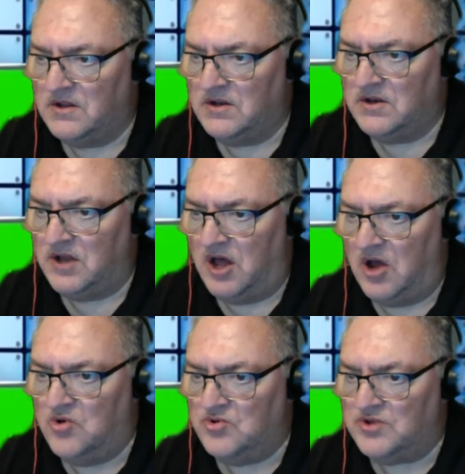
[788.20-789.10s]

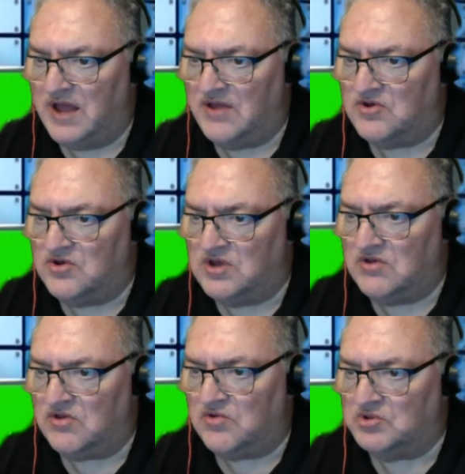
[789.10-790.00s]
No, Daz, you didn't
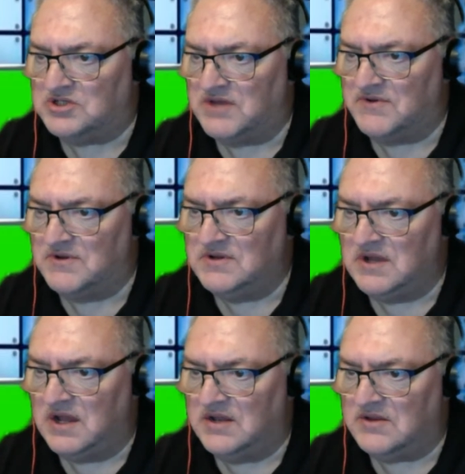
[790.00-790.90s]
score 7,
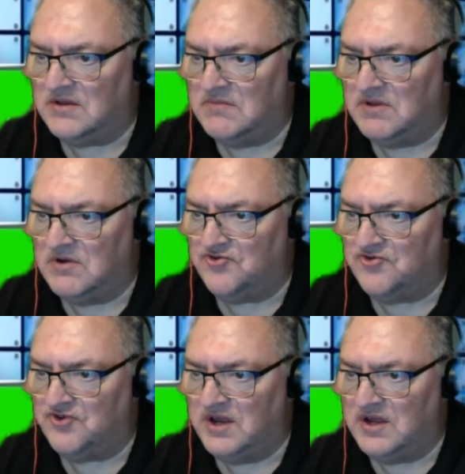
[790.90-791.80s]
unless I'm missing a trick.